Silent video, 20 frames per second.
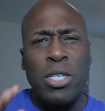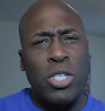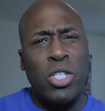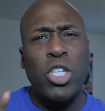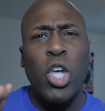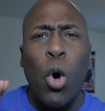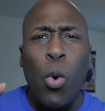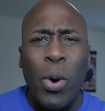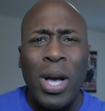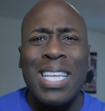just
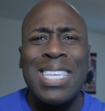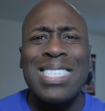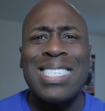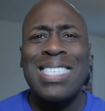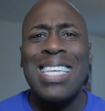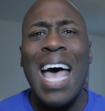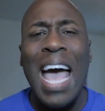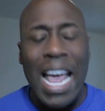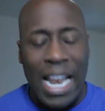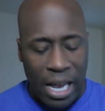so
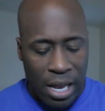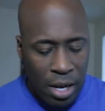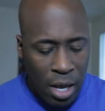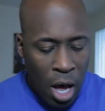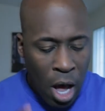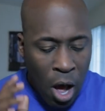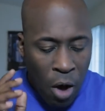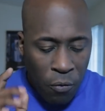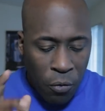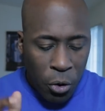excited
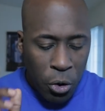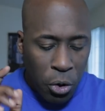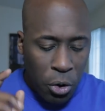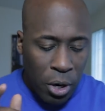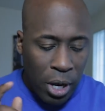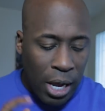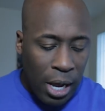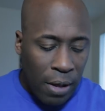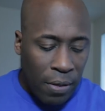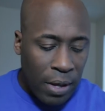for you
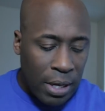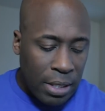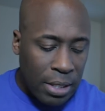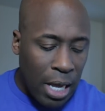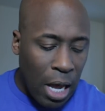to hear this.